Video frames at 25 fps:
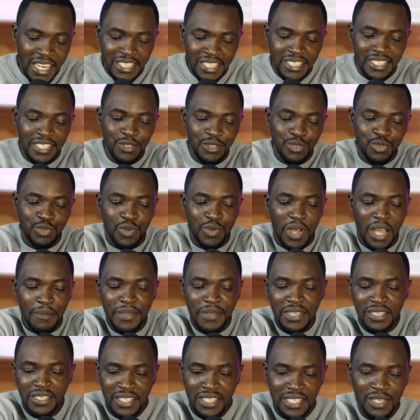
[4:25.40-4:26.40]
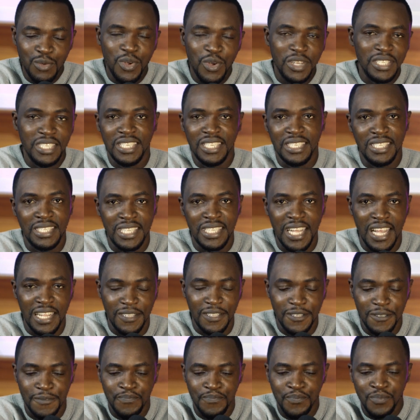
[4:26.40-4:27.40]
See what he has
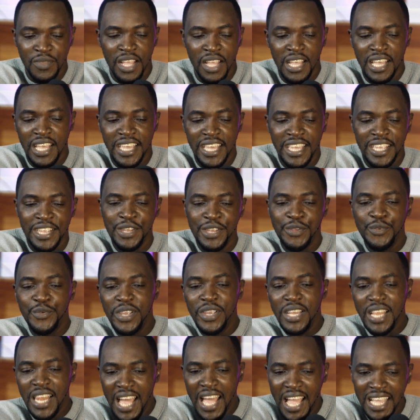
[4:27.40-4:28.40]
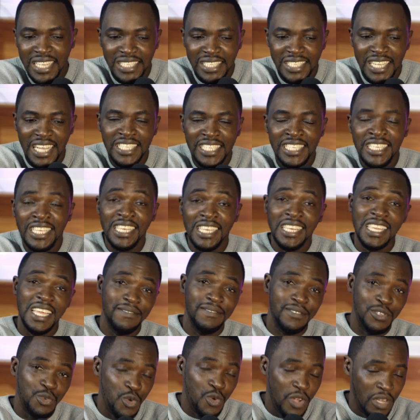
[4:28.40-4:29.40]
done. He realized that he
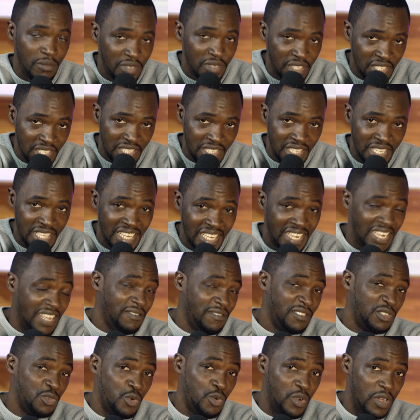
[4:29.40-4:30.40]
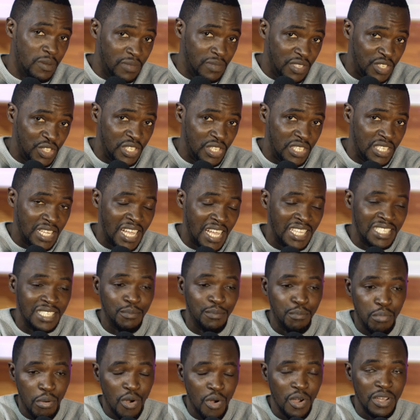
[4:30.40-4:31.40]
left OMG. He left OMG at
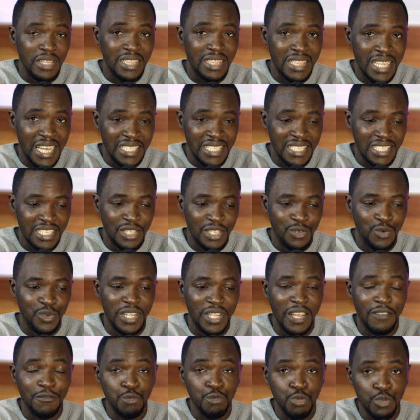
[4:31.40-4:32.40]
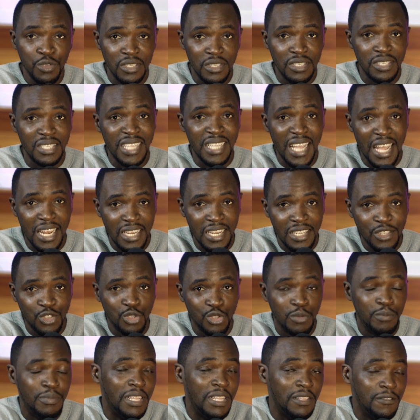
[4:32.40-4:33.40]
a point that he could have used his talent
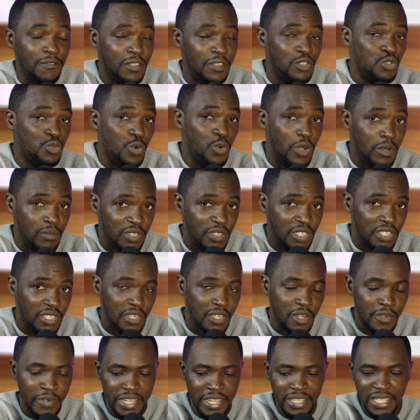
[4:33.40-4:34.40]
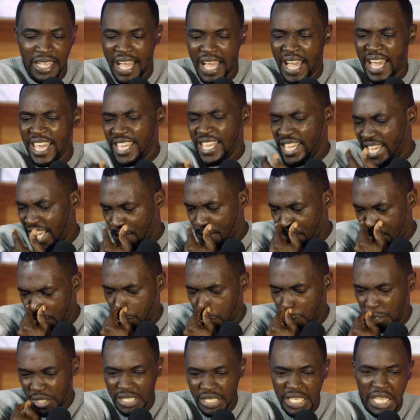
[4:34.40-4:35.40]
to benefit OMG. All right. I hear
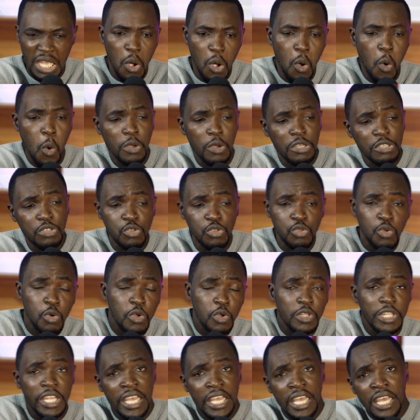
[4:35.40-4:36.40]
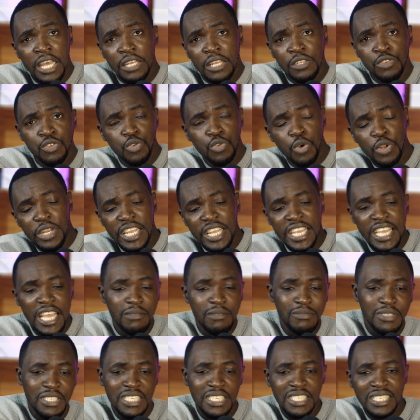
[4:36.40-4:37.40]
people say, oh, he stole
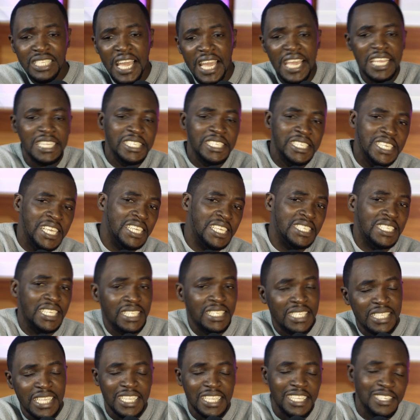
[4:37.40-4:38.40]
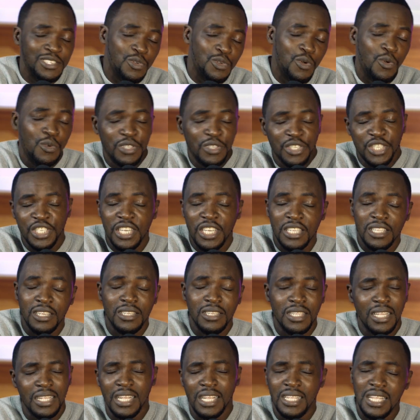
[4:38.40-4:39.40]
AMG's ideas and started his own
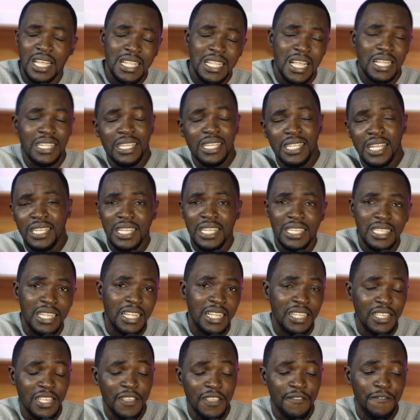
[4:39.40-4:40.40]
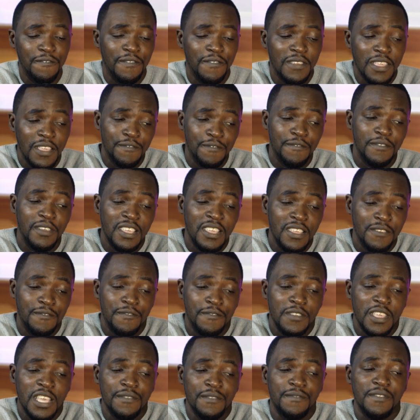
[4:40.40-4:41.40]
channel. Da, da, da, da, da, da, da.
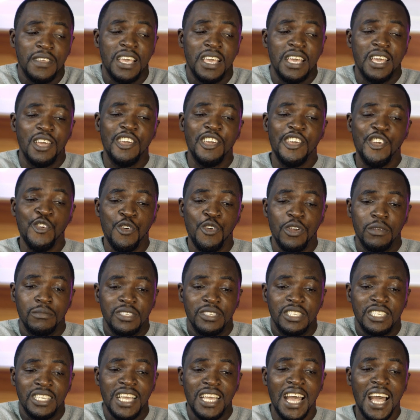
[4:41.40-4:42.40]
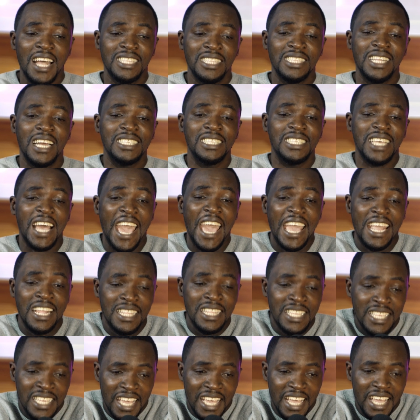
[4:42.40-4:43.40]
If OMG had that
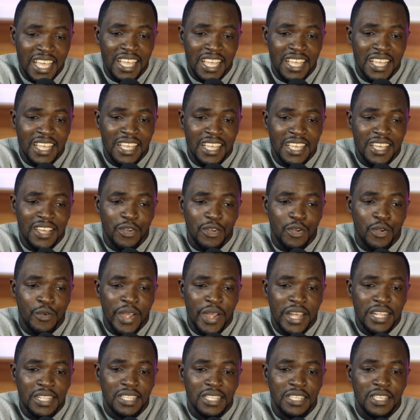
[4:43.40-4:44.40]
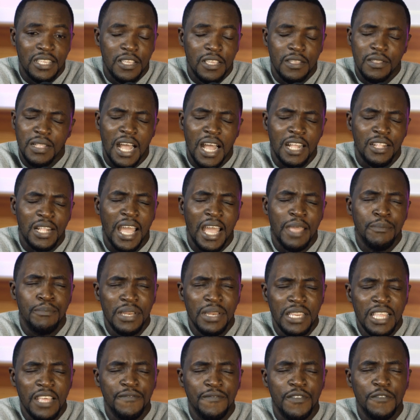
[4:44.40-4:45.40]
idea, all right, I
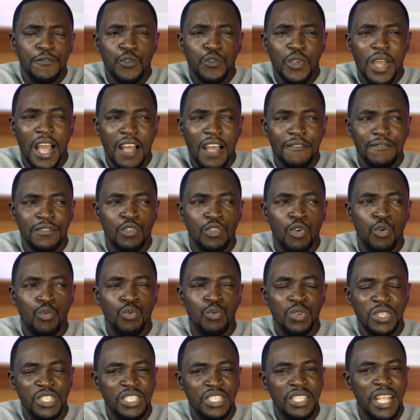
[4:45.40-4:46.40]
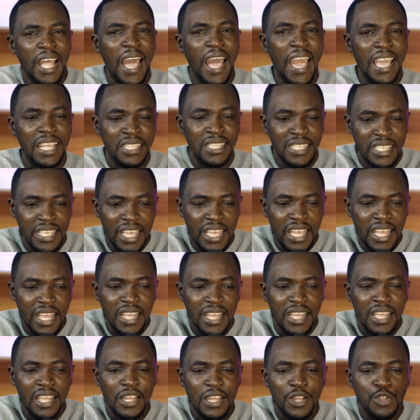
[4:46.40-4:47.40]
believe if you have the original idea,
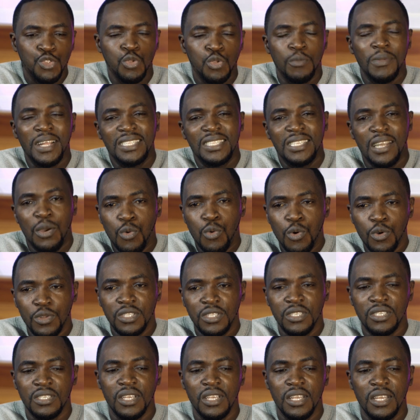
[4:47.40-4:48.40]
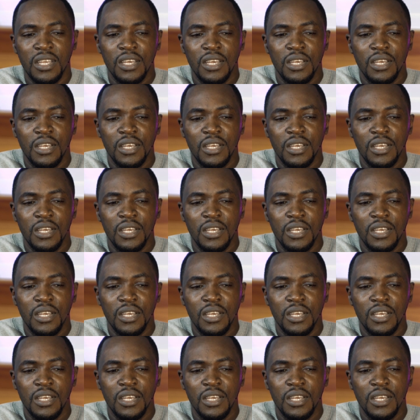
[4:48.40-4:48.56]
no matter what,